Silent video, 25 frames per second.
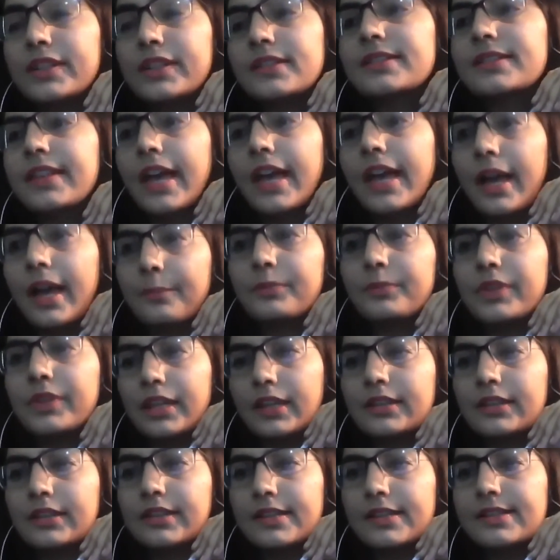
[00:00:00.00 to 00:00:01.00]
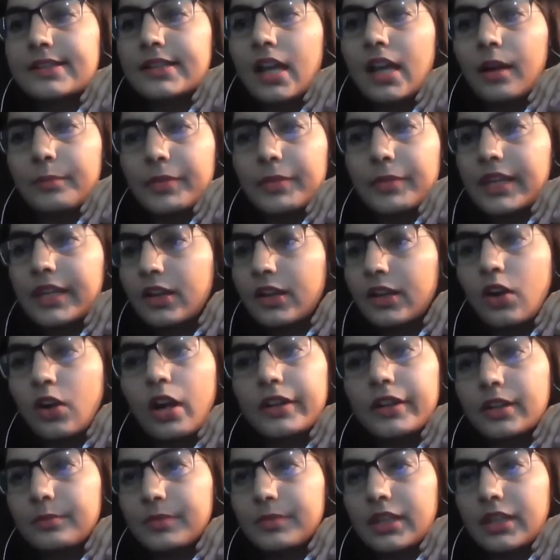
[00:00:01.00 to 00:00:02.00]
happening in the Islamic
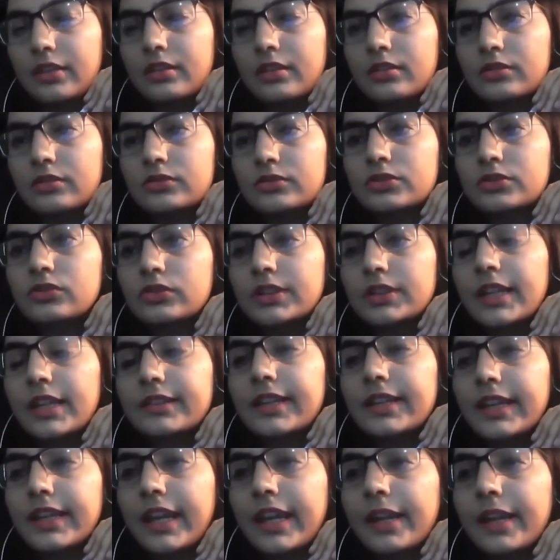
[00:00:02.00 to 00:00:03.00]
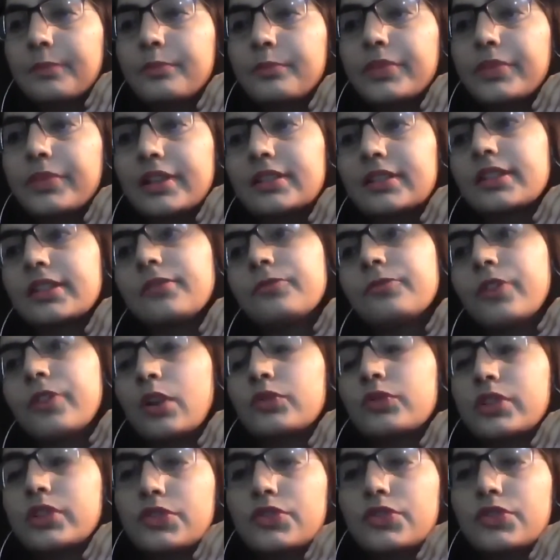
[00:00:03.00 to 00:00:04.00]
economy so that they can build the
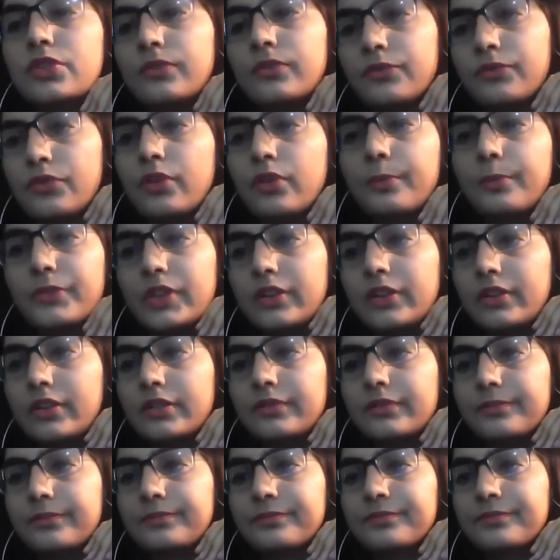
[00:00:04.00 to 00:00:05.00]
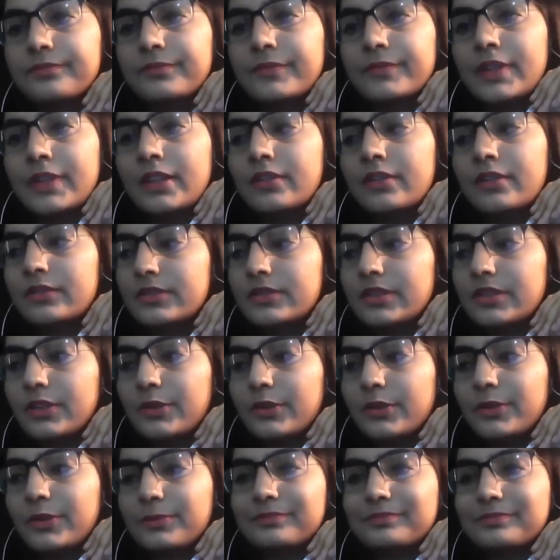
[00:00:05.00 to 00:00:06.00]
foundation from there.
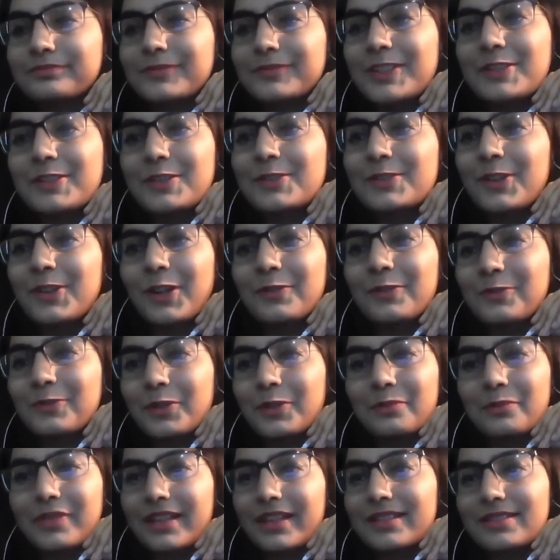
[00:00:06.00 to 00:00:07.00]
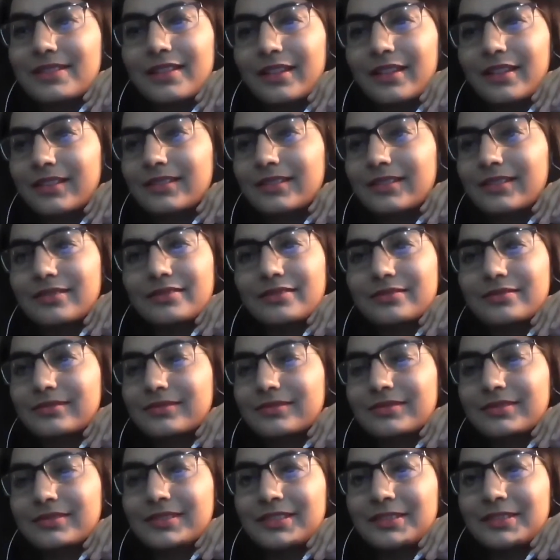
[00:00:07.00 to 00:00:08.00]
So this is all from my side.
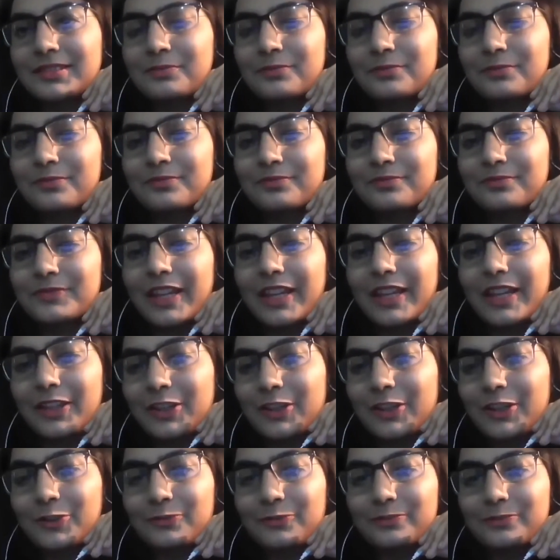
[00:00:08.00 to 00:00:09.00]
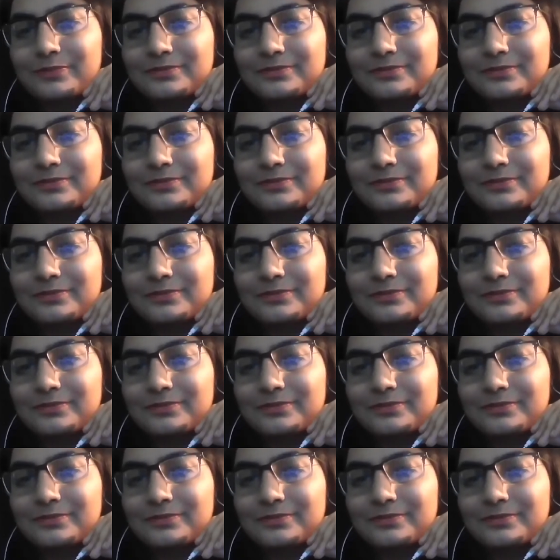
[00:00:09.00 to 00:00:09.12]
Thank you.